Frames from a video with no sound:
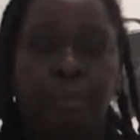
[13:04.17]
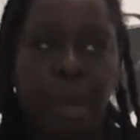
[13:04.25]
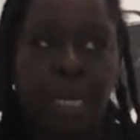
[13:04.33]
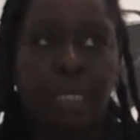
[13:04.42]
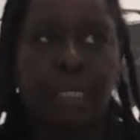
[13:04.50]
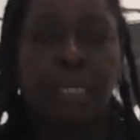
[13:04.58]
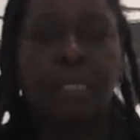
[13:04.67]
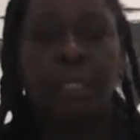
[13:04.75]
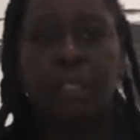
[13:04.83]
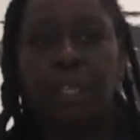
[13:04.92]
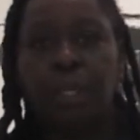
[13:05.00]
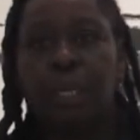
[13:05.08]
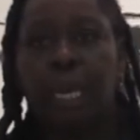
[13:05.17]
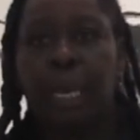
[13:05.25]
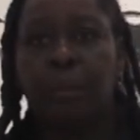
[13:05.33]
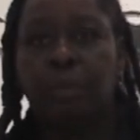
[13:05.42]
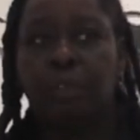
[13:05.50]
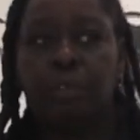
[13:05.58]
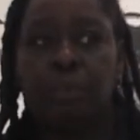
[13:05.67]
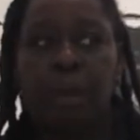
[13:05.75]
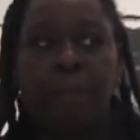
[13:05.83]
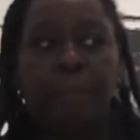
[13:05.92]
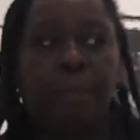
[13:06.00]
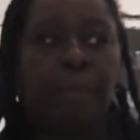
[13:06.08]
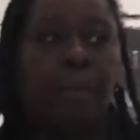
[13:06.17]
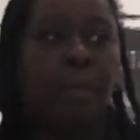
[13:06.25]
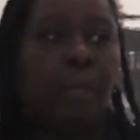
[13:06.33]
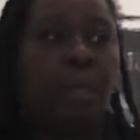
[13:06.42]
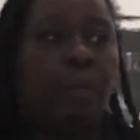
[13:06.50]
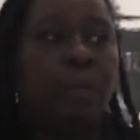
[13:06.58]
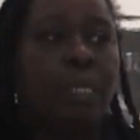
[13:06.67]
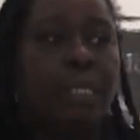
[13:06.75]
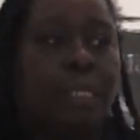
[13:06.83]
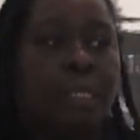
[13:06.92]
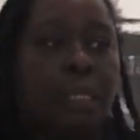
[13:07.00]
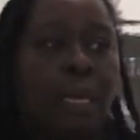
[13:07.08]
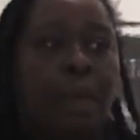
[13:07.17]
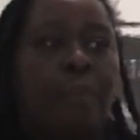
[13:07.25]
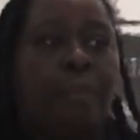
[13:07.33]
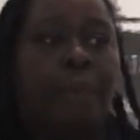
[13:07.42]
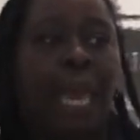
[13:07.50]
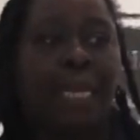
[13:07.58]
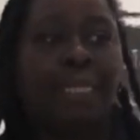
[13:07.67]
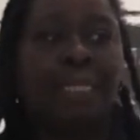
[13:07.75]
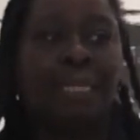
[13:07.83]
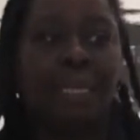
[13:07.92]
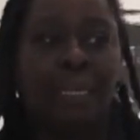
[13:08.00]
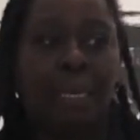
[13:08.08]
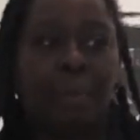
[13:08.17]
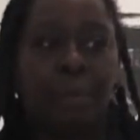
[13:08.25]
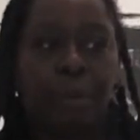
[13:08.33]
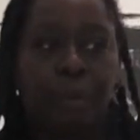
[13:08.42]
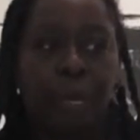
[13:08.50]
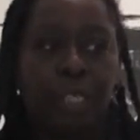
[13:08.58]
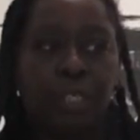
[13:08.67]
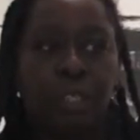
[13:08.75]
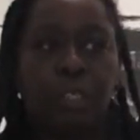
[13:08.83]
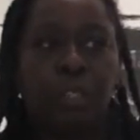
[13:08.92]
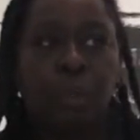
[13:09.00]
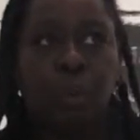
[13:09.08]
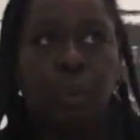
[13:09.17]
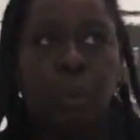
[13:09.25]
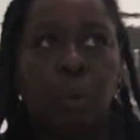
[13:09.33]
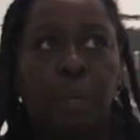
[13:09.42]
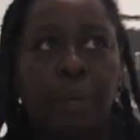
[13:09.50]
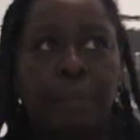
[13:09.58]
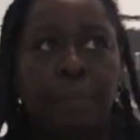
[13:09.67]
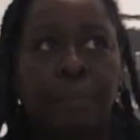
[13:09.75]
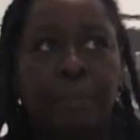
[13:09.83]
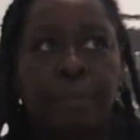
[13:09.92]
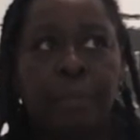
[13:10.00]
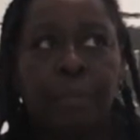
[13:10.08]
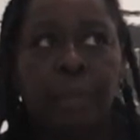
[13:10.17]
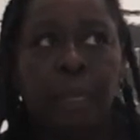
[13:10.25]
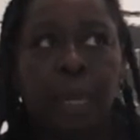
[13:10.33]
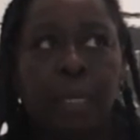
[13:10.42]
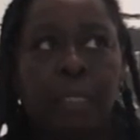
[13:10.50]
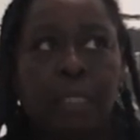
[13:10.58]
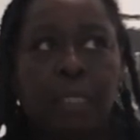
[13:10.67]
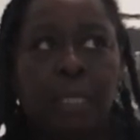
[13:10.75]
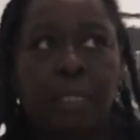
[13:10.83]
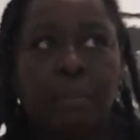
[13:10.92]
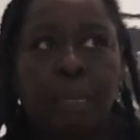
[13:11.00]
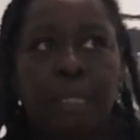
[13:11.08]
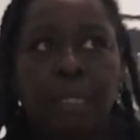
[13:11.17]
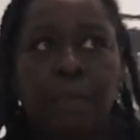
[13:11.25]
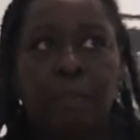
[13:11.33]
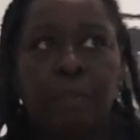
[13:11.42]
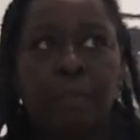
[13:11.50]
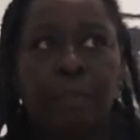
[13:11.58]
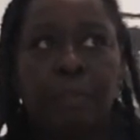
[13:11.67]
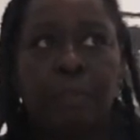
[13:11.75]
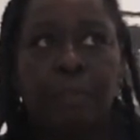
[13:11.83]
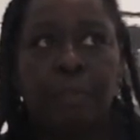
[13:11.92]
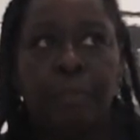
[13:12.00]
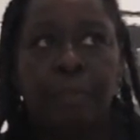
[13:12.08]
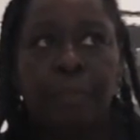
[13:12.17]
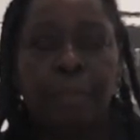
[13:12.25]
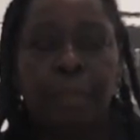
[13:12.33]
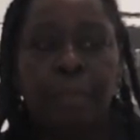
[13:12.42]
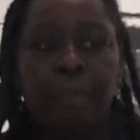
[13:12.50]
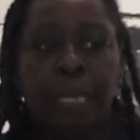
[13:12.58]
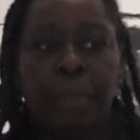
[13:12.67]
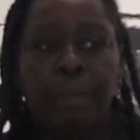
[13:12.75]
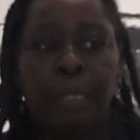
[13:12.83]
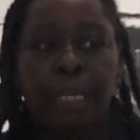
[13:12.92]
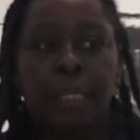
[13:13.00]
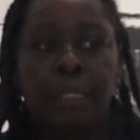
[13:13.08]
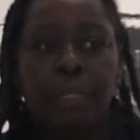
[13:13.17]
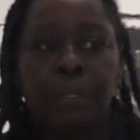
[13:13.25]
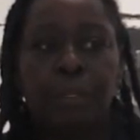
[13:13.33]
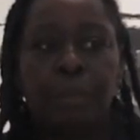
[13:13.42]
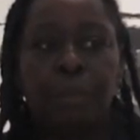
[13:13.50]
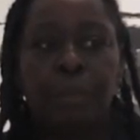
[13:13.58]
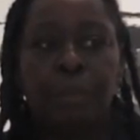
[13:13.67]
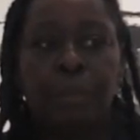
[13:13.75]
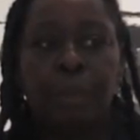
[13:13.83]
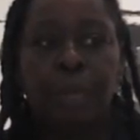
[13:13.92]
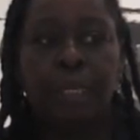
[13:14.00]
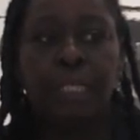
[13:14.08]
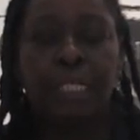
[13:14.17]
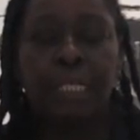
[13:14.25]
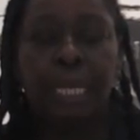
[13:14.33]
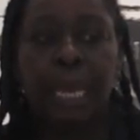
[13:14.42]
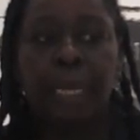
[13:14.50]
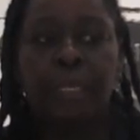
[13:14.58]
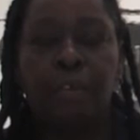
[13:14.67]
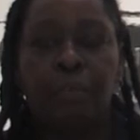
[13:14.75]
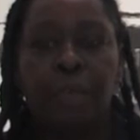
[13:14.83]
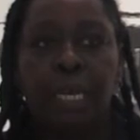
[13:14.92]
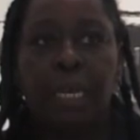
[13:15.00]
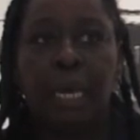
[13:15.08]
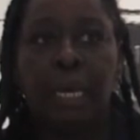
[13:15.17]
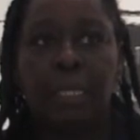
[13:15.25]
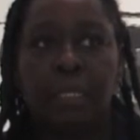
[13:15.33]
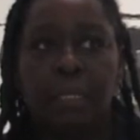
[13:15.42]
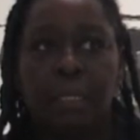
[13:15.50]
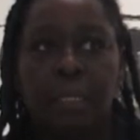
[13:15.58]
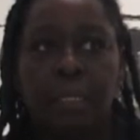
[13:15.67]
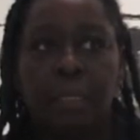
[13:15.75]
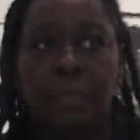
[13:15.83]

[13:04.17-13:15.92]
Brexit, in the UK with Trump, and all this anti-immigration talk, I just think to myself, people need to understand and realise that